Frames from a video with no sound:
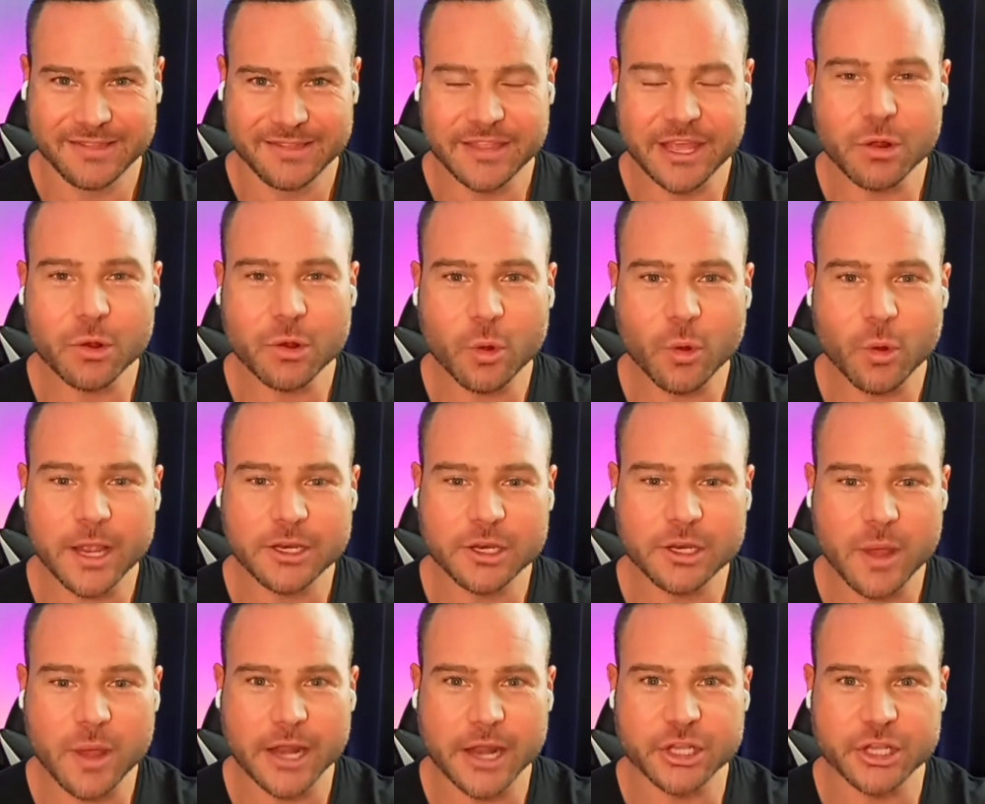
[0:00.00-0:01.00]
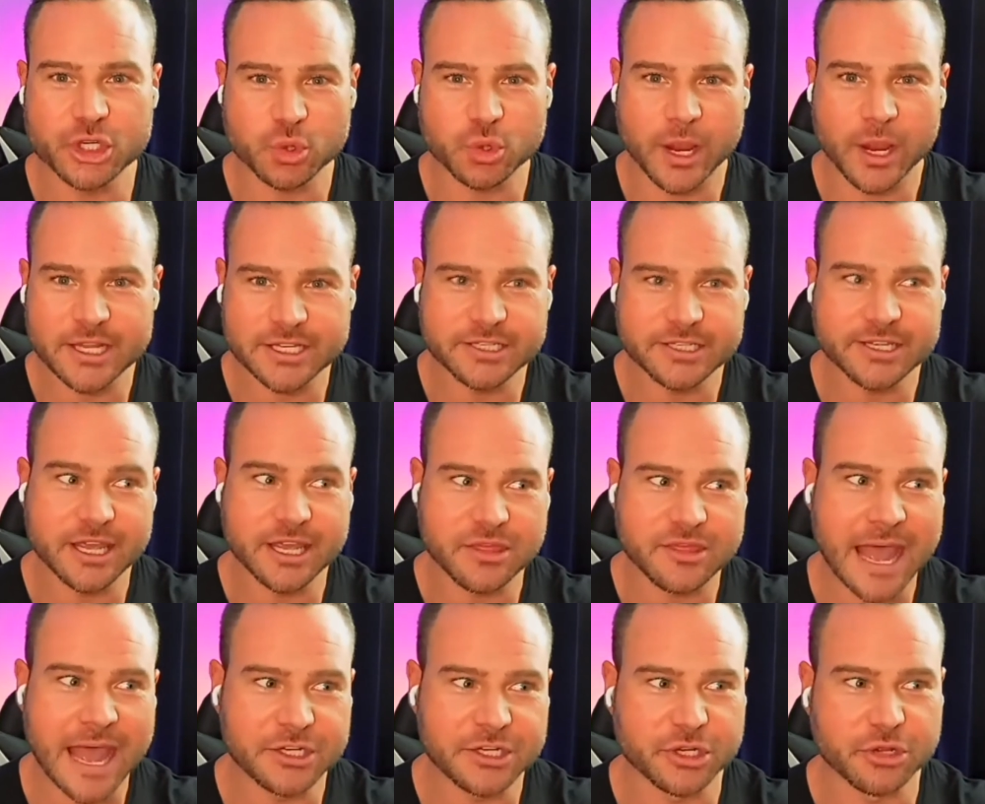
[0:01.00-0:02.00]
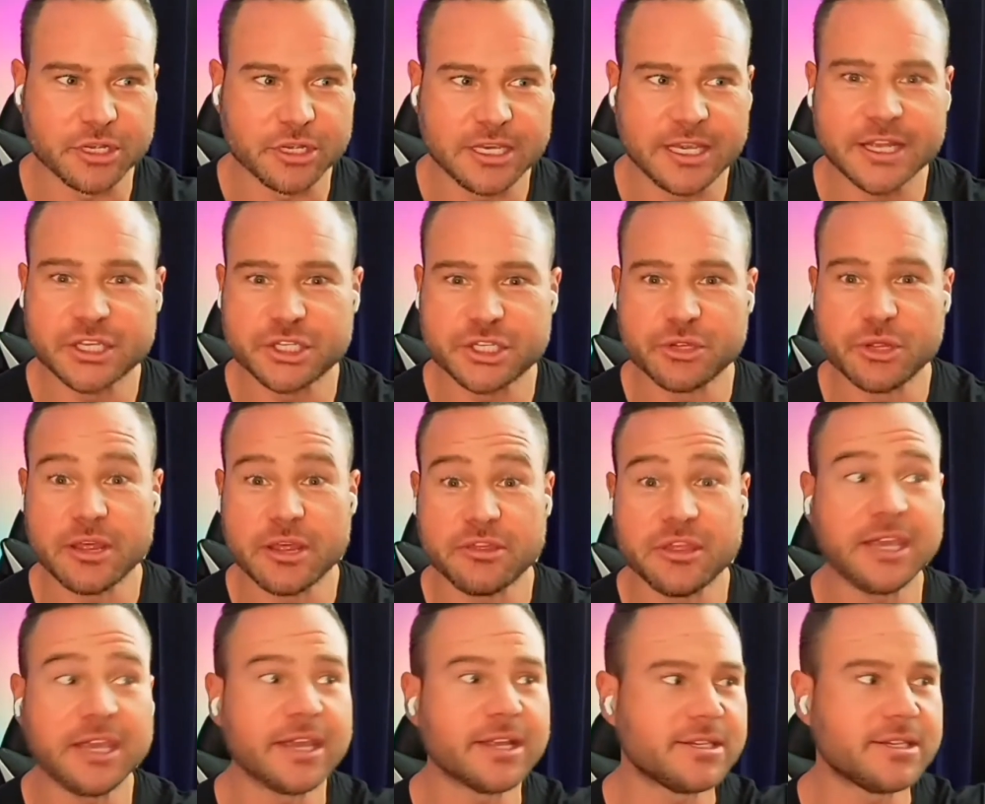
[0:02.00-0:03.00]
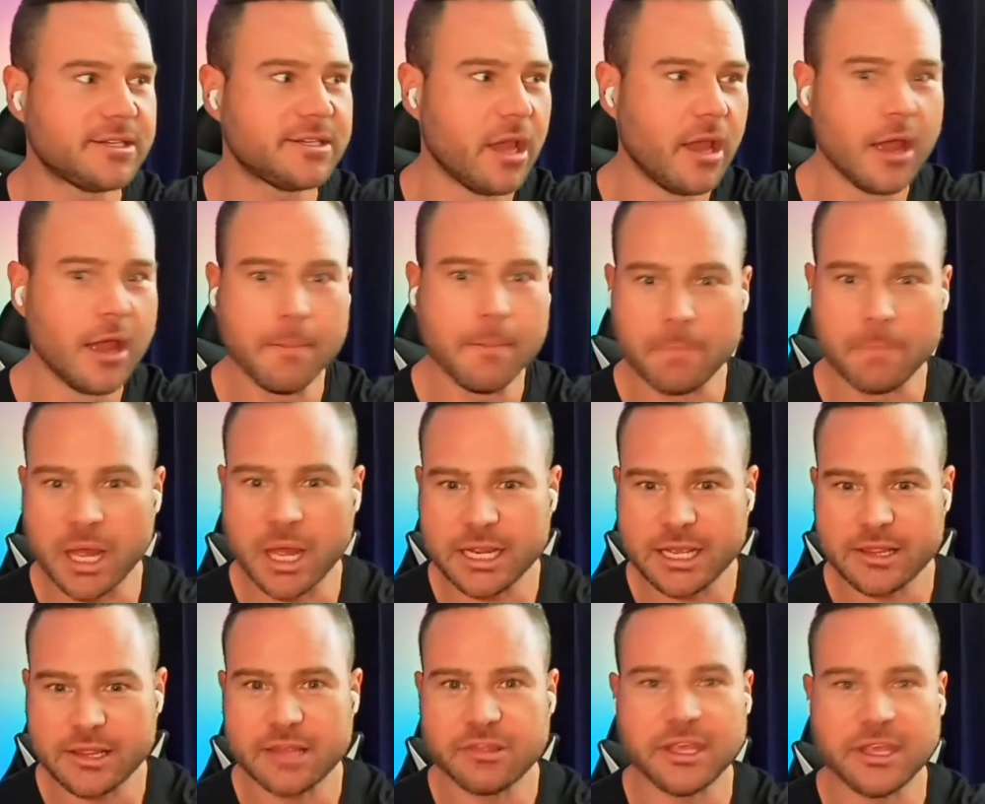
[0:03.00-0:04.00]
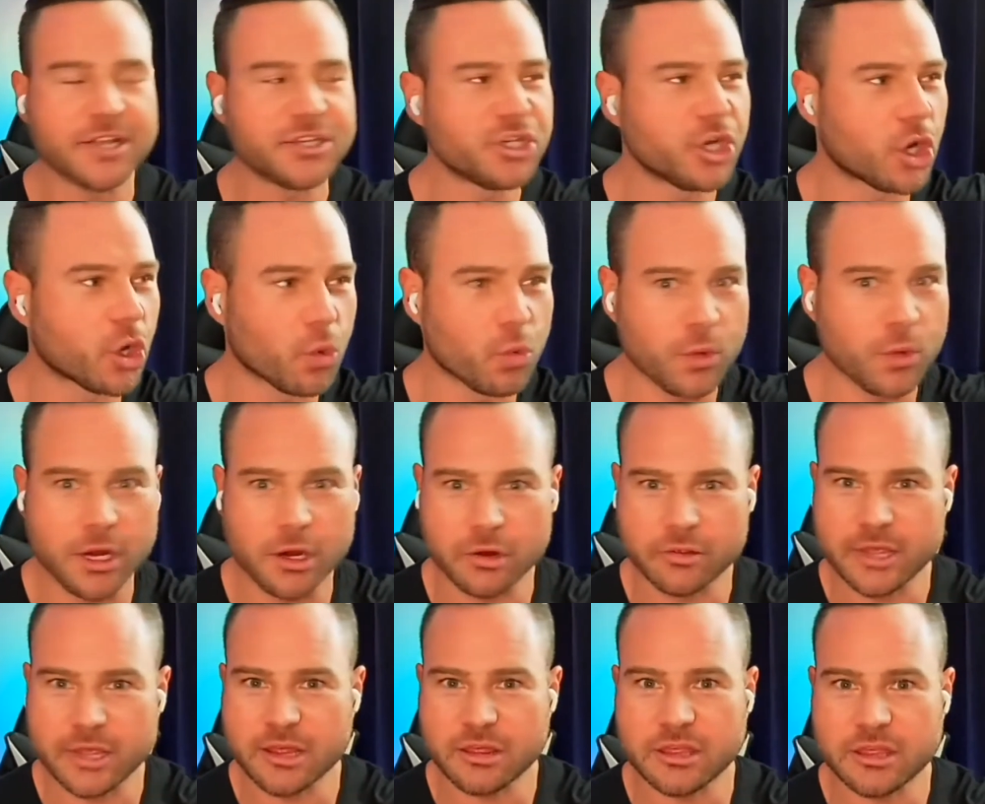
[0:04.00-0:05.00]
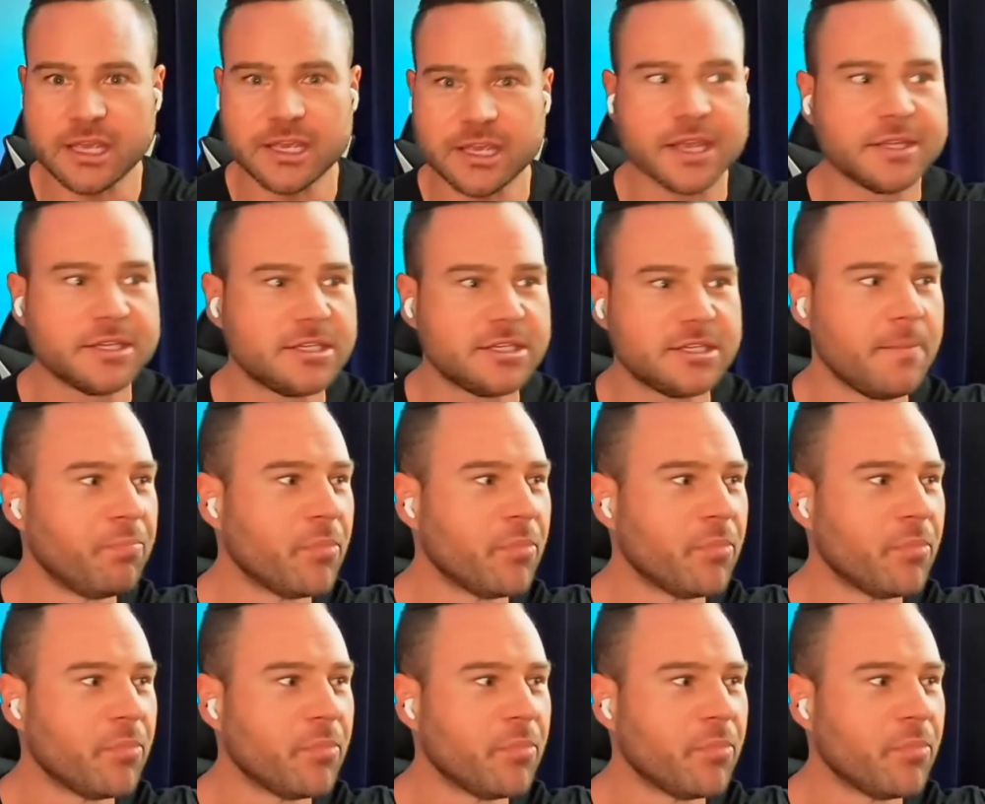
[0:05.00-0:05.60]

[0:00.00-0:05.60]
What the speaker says: They don't quite know how to translate that to their kids, so they think it's money, they think it's a career, they think it's